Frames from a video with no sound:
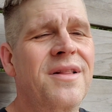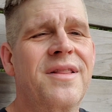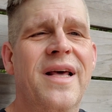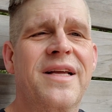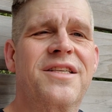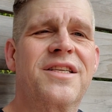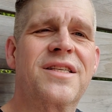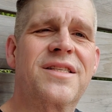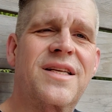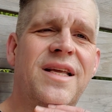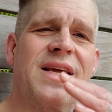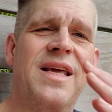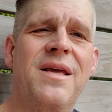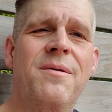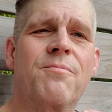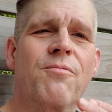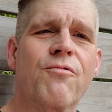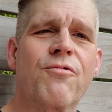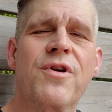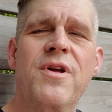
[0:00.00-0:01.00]
They just
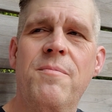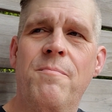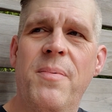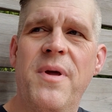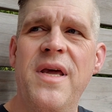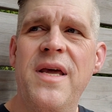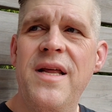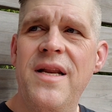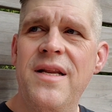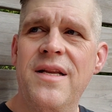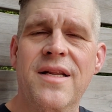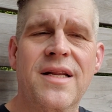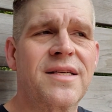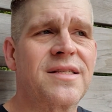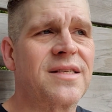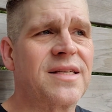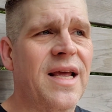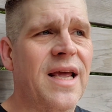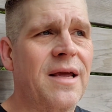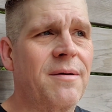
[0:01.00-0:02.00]
keep repeating the
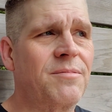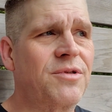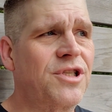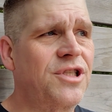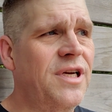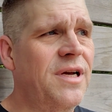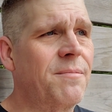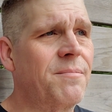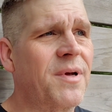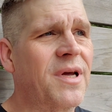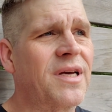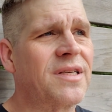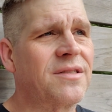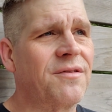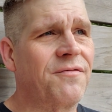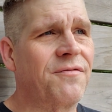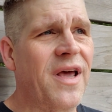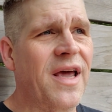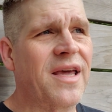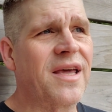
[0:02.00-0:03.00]
same shit, because
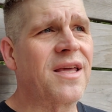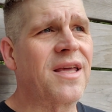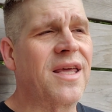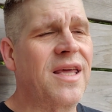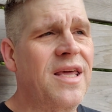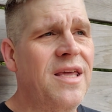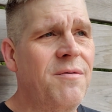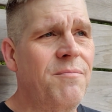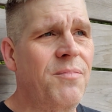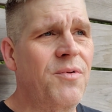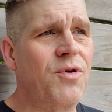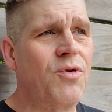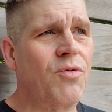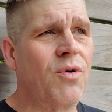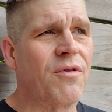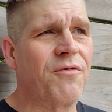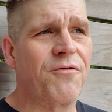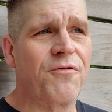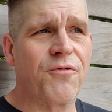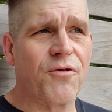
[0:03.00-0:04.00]
if they can keep you
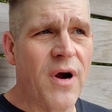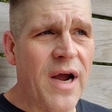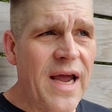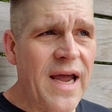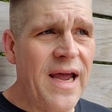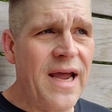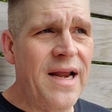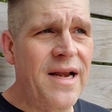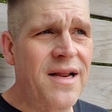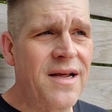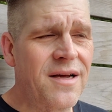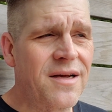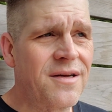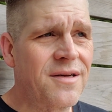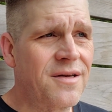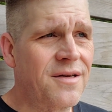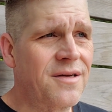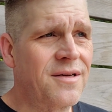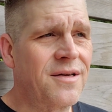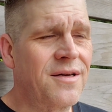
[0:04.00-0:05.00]
afraid,
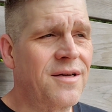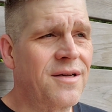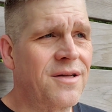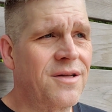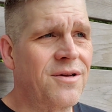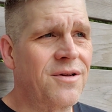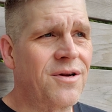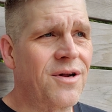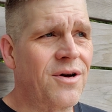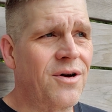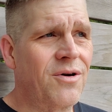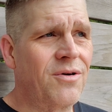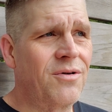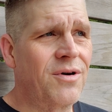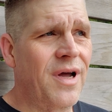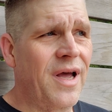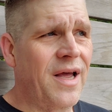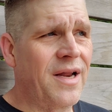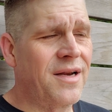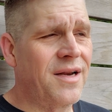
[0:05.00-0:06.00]

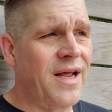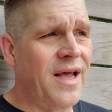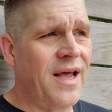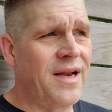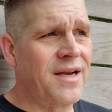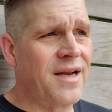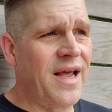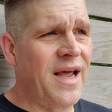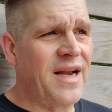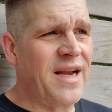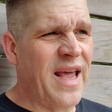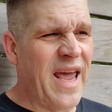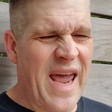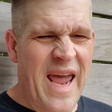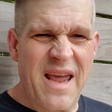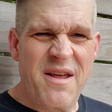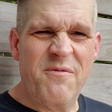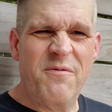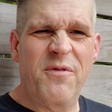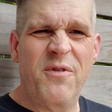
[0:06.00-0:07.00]
and
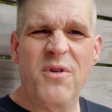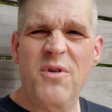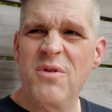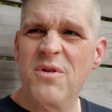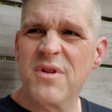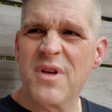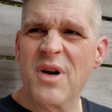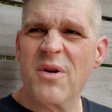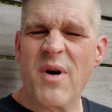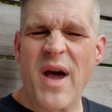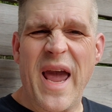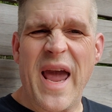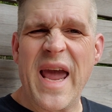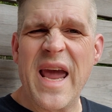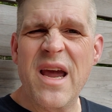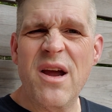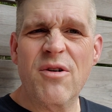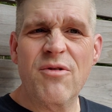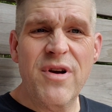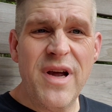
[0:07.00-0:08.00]
hateful,
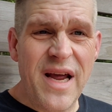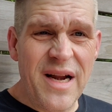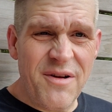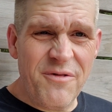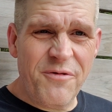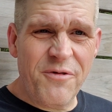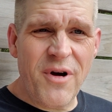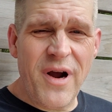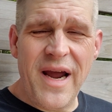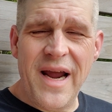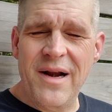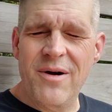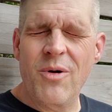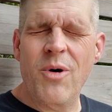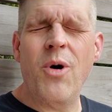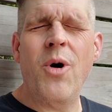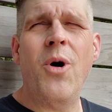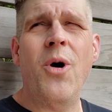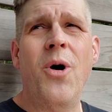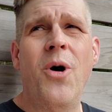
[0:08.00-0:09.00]
angry and afraid,
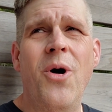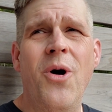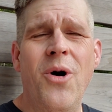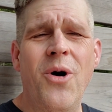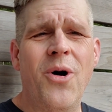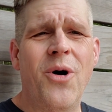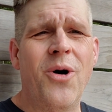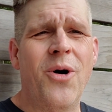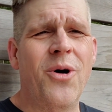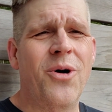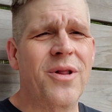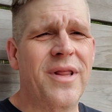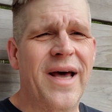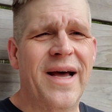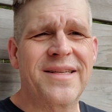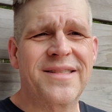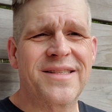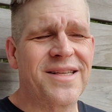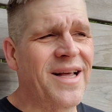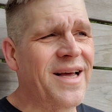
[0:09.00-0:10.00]
oh,
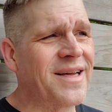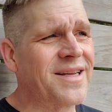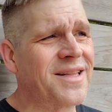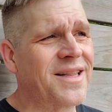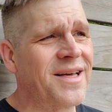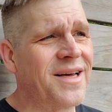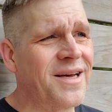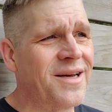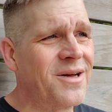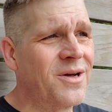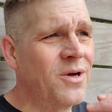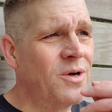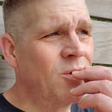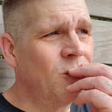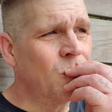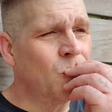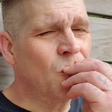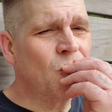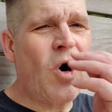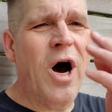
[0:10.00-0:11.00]
that's like the
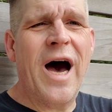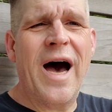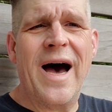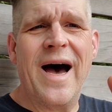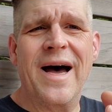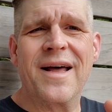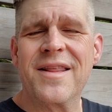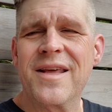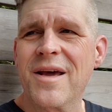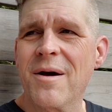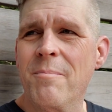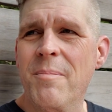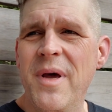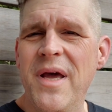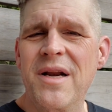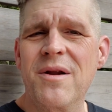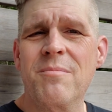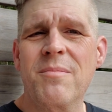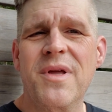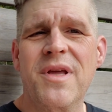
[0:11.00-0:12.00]

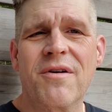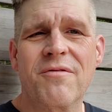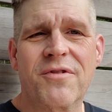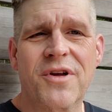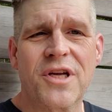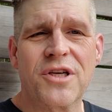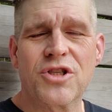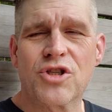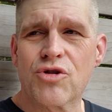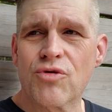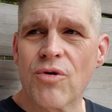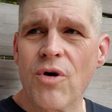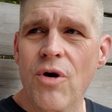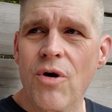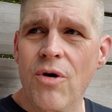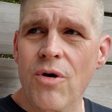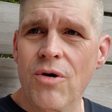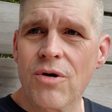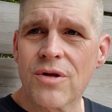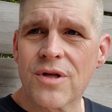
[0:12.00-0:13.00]
epitome of
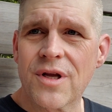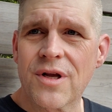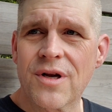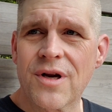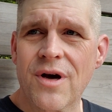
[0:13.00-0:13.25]
control,